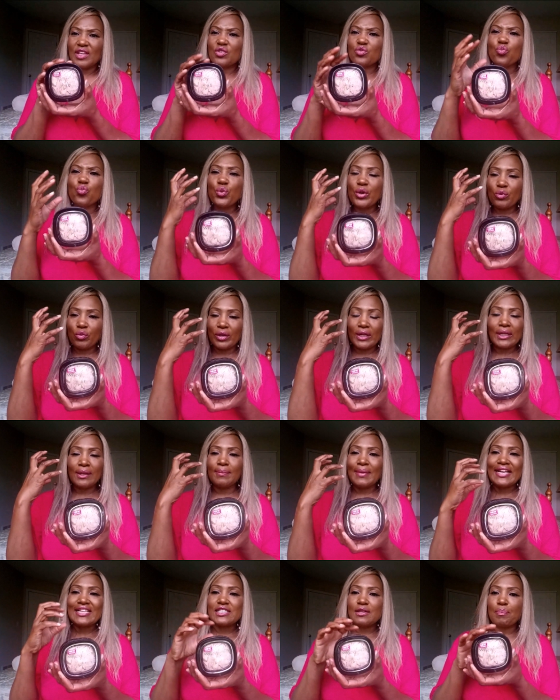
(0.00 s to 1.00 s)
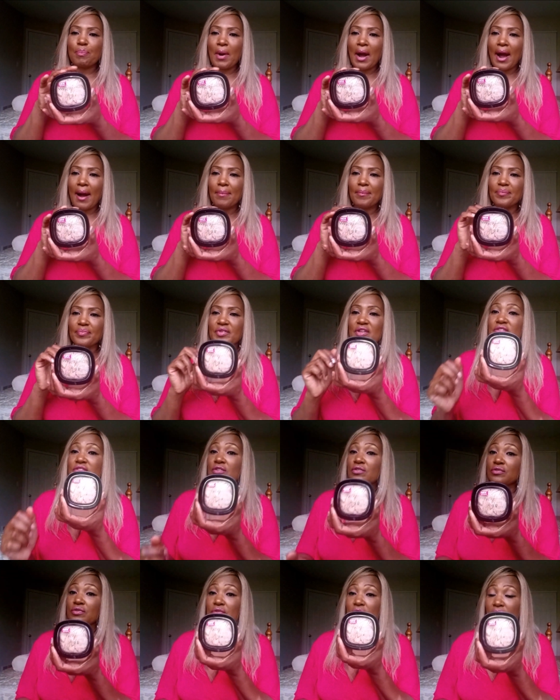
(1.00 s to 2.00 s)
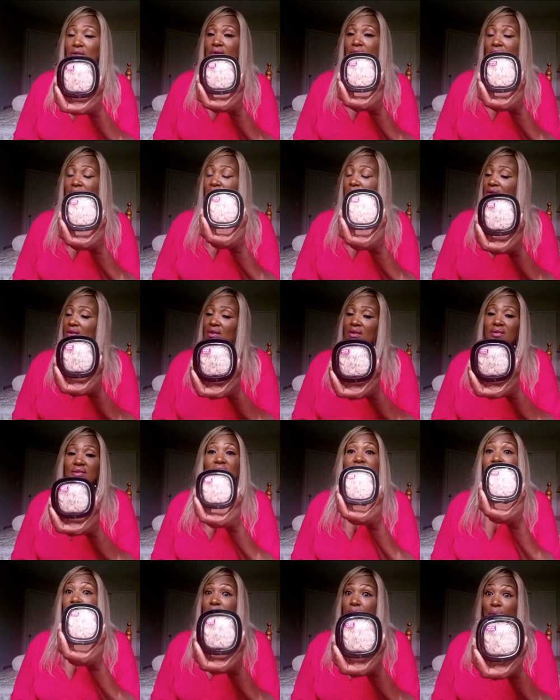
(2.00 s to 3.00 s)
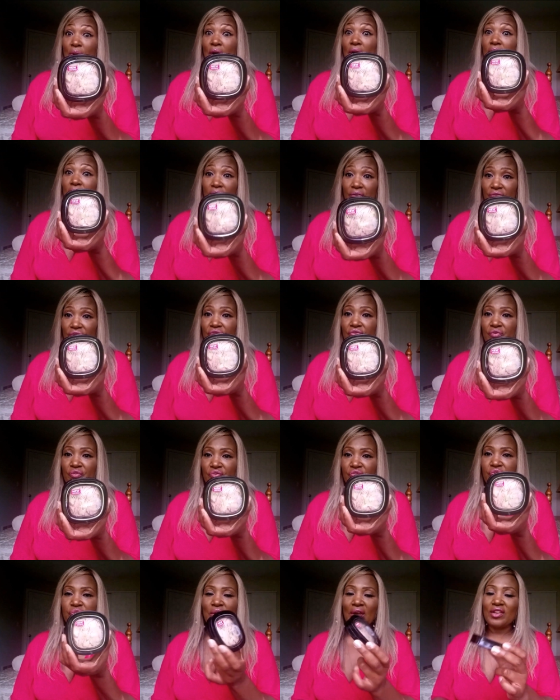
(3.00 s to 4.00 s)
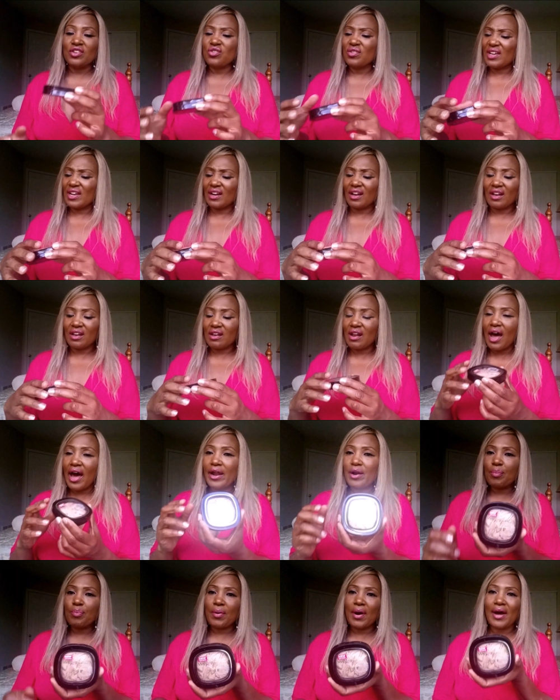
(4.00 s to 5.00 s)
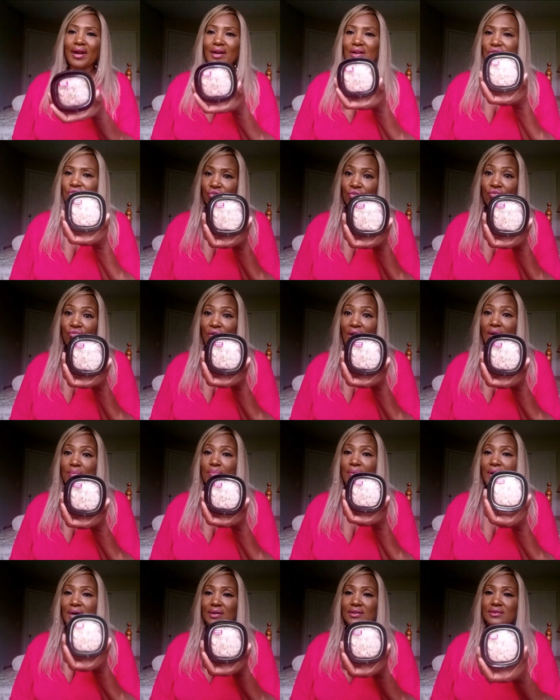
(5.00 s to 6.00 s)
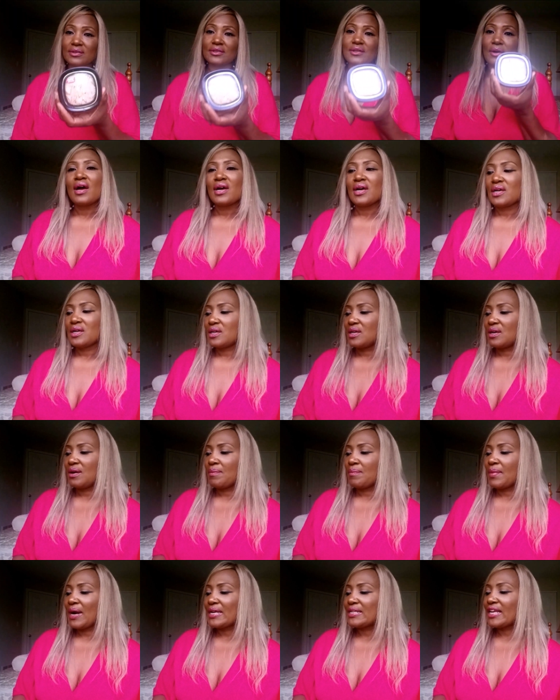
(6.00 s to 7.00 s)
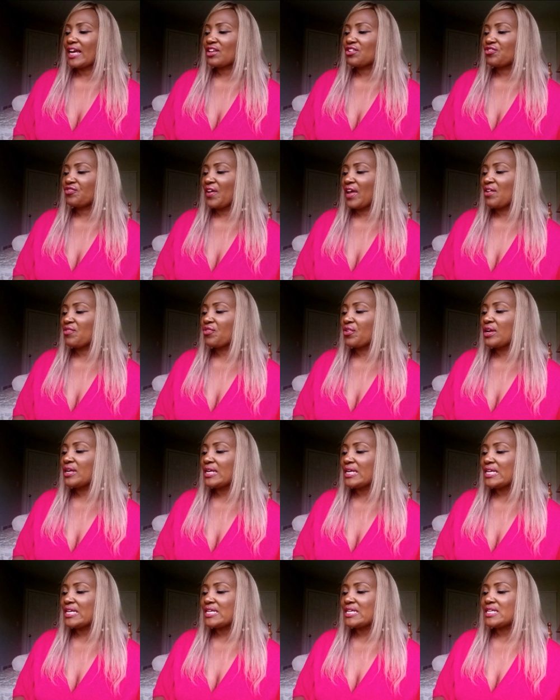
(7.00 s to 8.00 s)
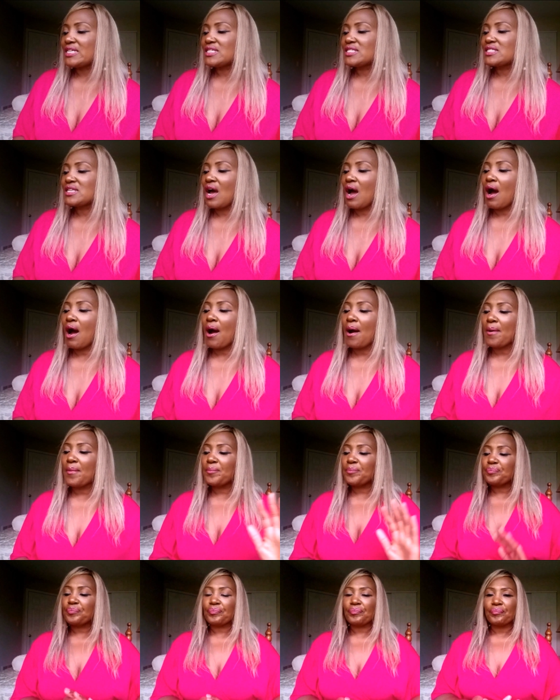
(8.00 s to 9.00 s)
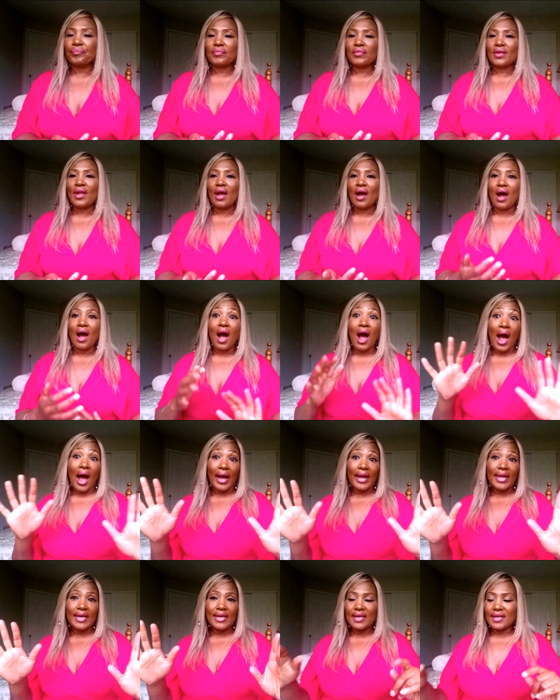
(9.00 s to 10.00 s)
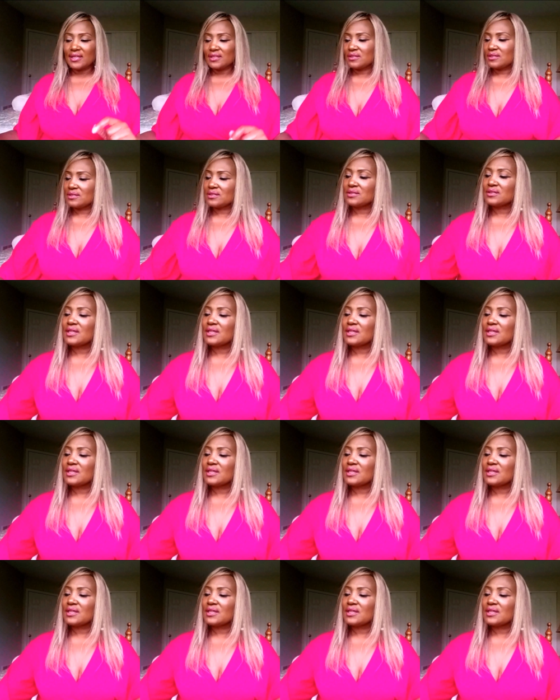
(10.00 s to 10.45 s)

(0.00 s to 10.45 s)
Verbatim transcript: It really makes it pop. This is a bargain, and you get a lot of products for $5. My next favorite is high end.